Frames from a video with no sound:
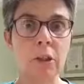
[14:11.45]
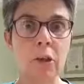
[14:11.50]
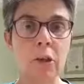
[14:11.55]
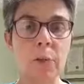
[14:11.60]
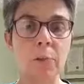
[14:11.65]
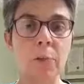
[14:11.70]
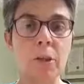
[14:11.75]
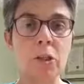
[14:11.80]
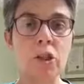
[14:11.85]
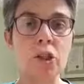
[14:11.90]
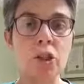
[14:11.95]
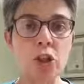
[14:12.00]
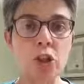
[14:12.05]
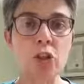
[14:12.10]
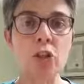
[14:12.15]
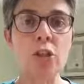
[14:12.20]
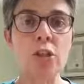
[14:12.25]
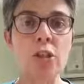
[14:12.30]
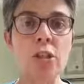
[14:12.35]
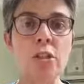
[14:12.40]
know, but
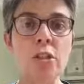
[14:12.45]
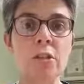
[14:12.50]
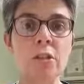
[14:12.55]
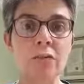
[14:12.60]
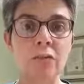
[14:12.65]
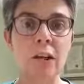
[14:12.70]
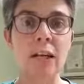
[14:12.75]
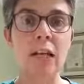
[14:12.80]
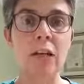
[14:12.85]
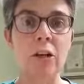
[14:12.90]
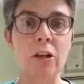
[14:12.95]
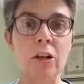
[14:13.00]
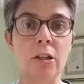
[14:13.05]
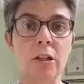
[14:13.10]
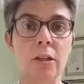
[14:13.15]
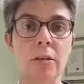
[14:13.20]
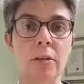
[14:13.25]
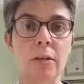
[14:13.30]
choose to feel good.